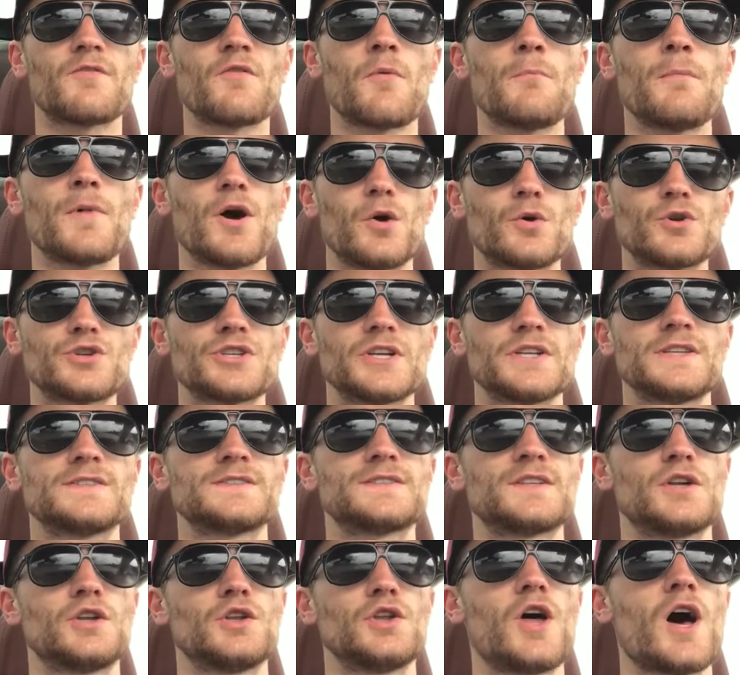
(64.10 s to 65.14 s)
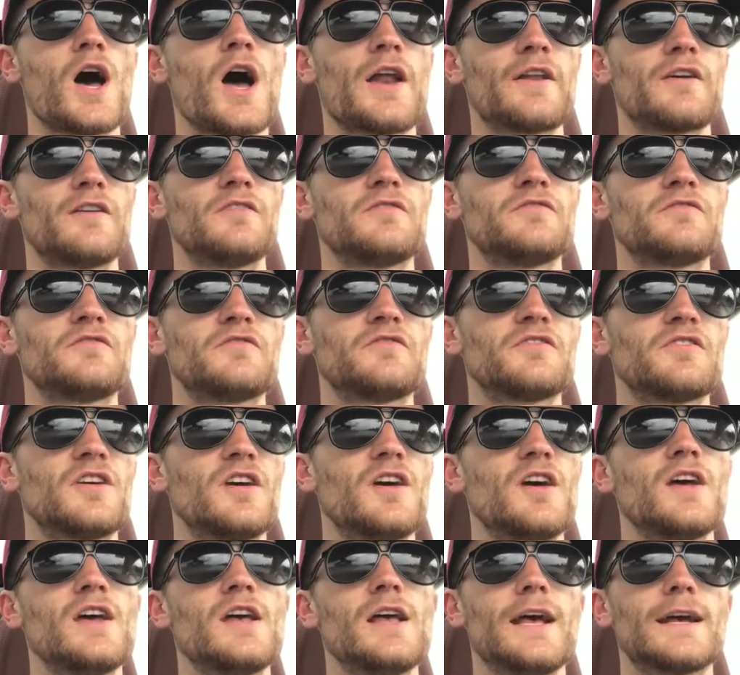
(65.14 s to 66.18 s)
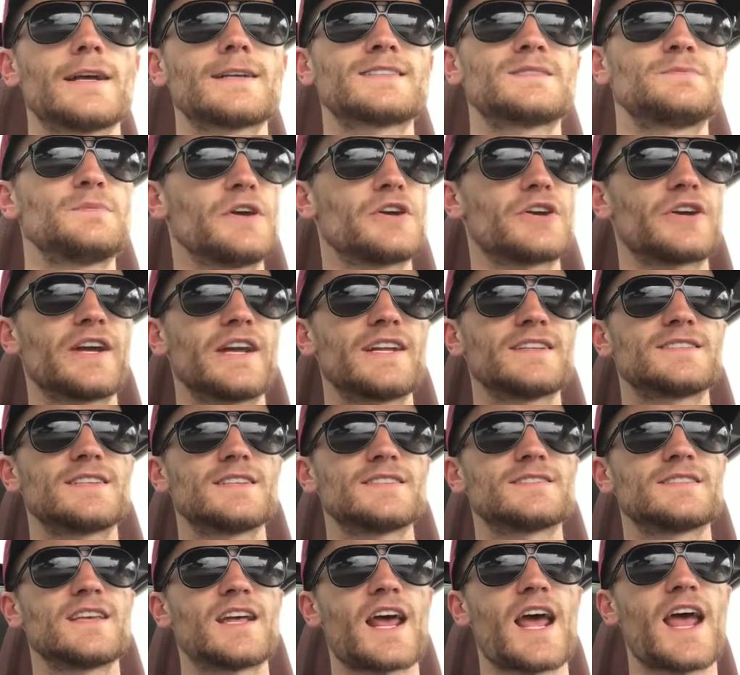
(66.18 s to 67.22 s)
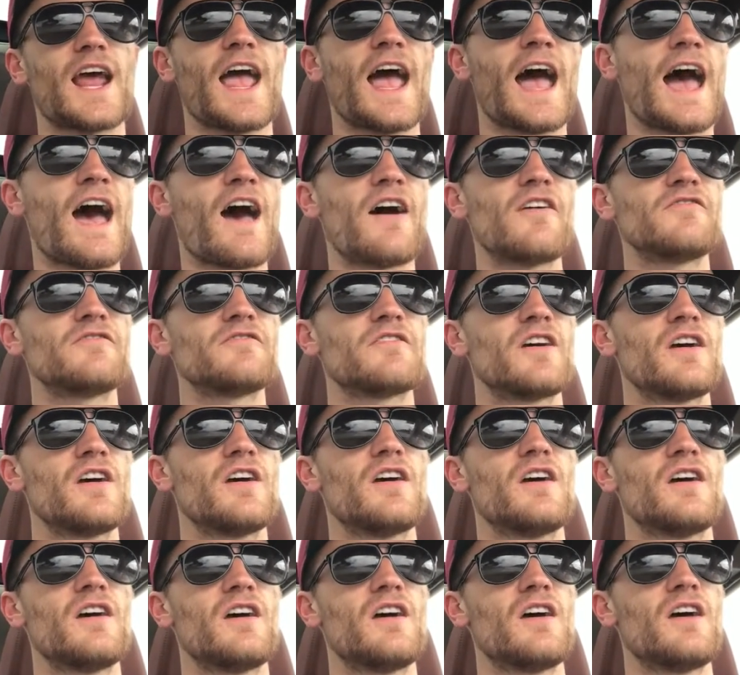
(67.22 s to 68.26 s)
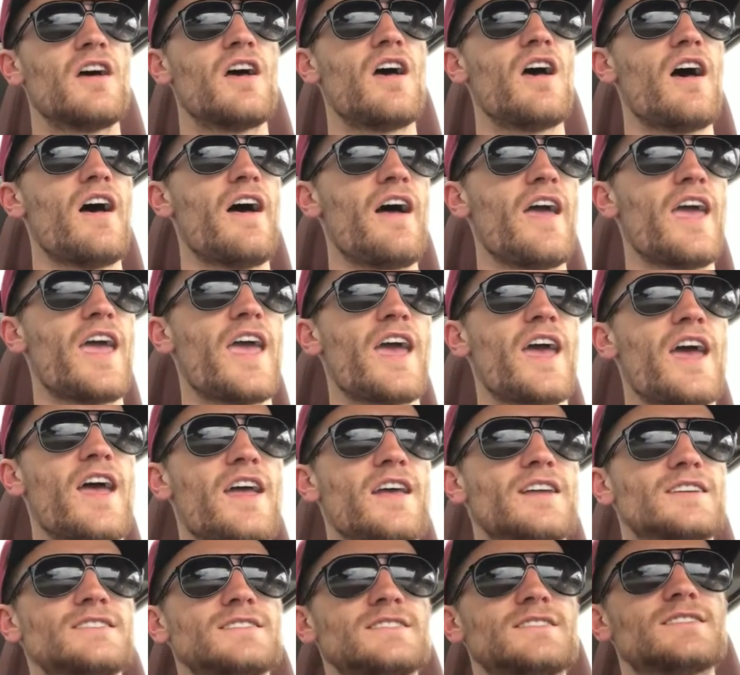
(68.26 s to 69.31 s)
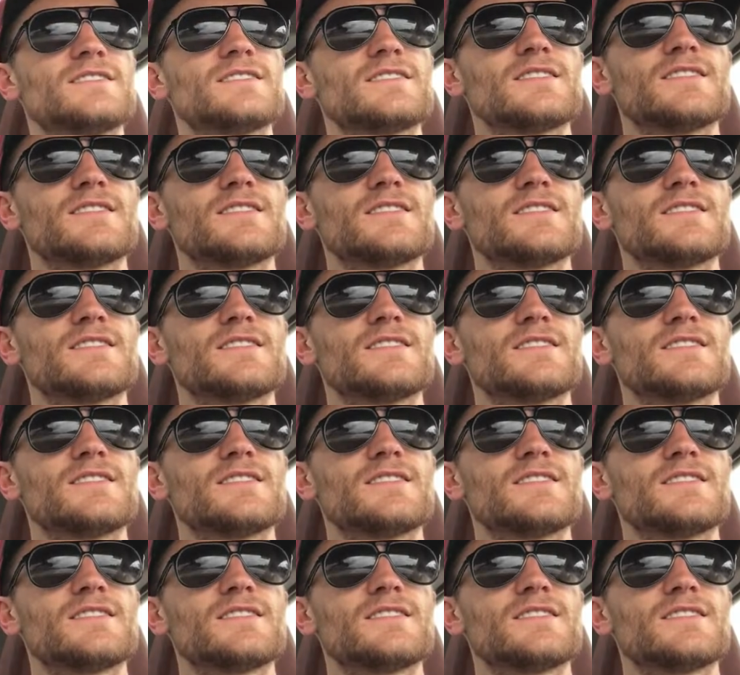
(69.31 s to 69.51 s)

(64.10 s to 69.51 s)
of emotions and a lot of experiences that I have, and